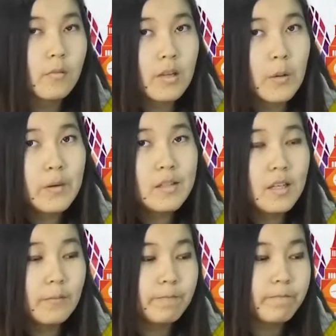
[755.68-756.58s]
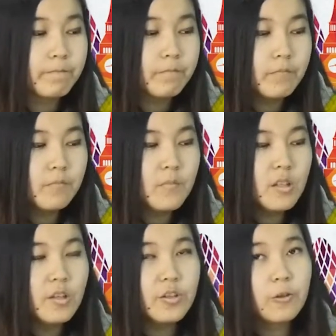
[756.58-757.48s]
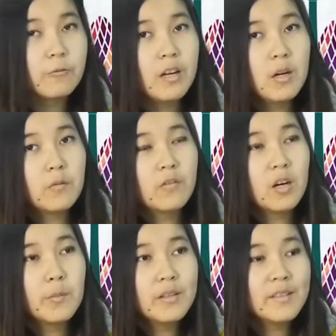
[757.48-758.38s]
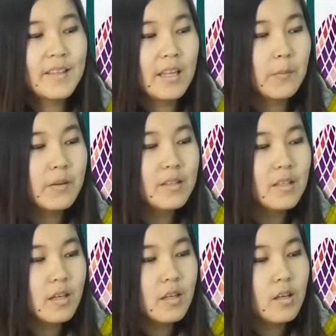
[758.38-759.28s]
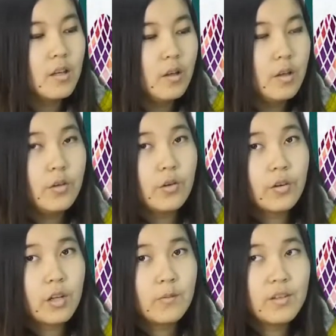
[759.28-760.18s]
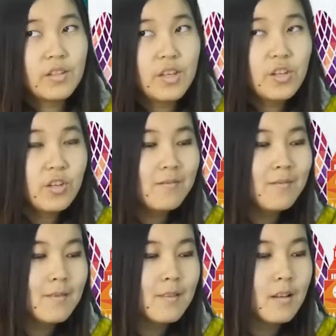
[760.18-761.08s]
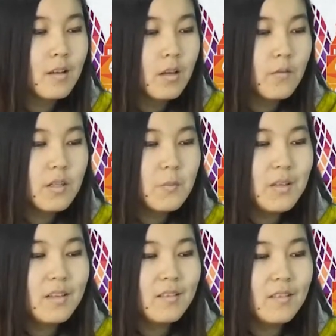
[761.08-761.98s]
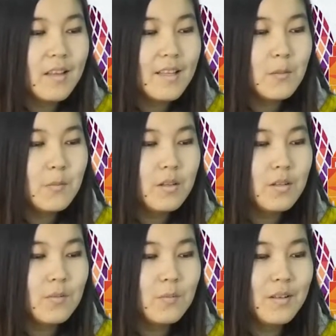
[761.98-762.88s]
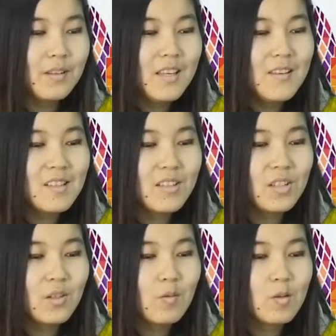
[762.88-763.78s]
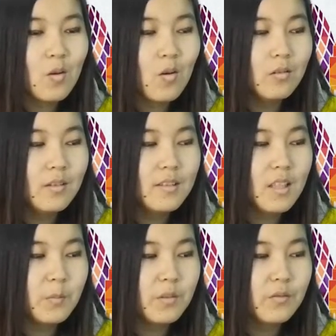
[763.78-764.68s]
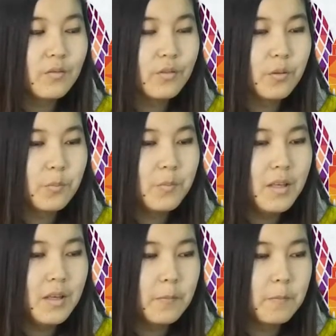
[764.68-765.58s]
Number 10. Your verbal statements in your conversation with me led me to believe that she was holding something from me.